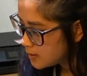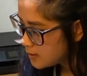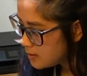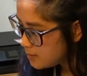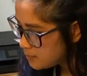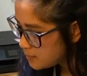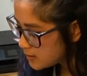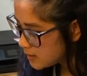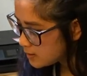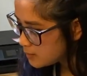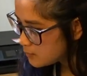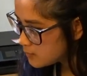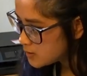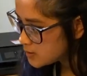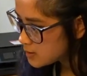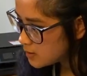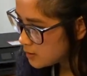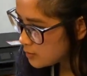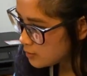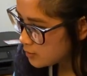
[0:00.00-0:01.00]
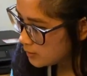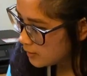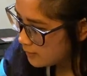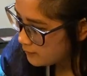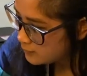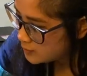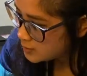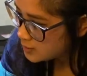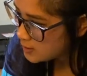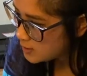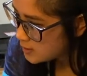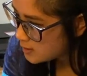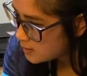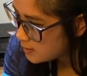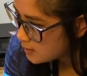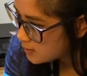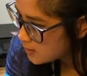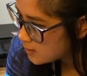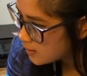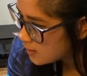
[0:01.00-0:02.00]
Yep, that one's on your left cheek,
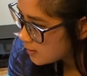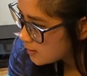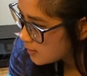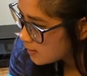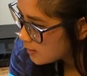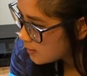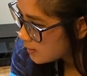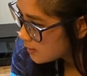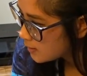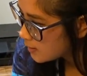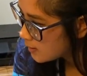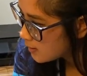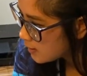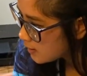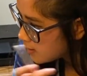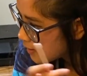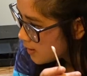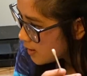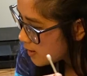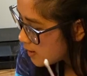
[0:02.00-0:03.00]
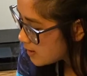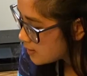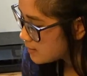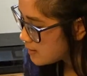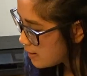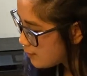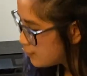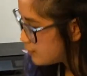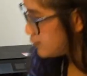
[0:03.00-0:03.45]
and that